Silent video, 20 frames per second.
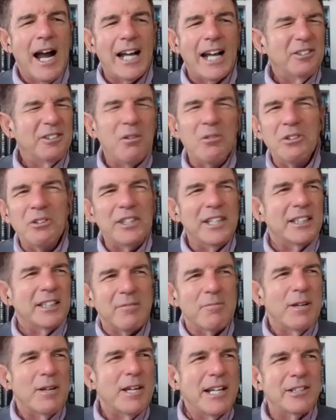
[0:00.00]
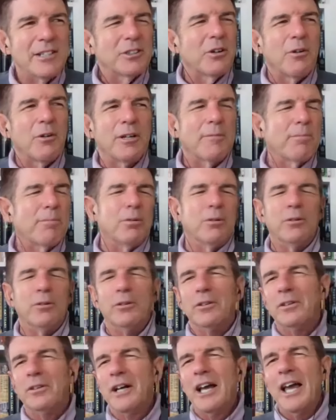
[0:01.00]
I don't think the media is going to
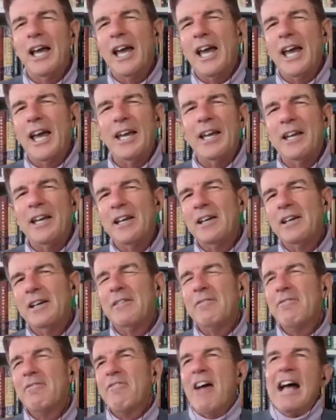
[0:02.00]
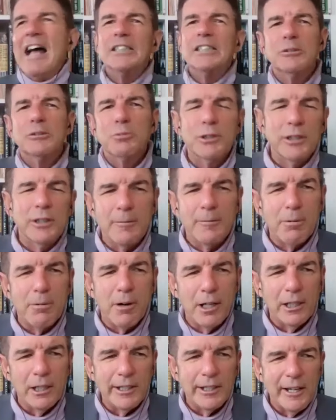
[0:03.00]
pull a fast one on
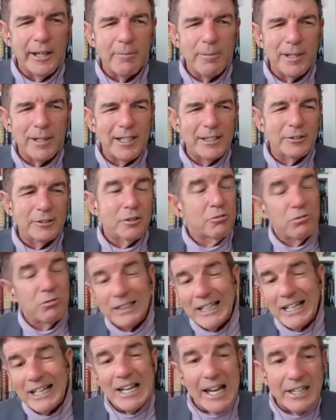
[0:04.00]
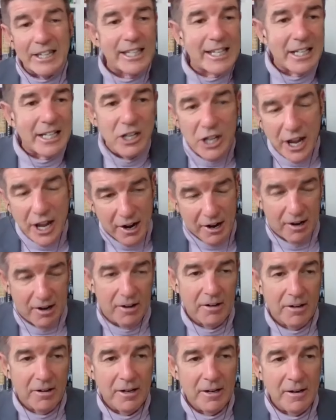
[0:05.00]
Poilievre because there's really nothing
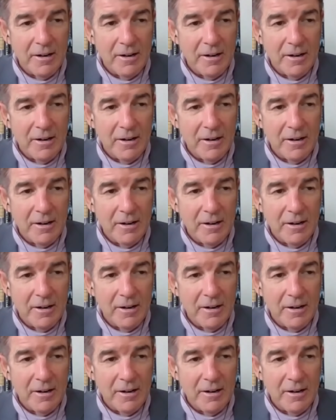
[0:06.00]
there.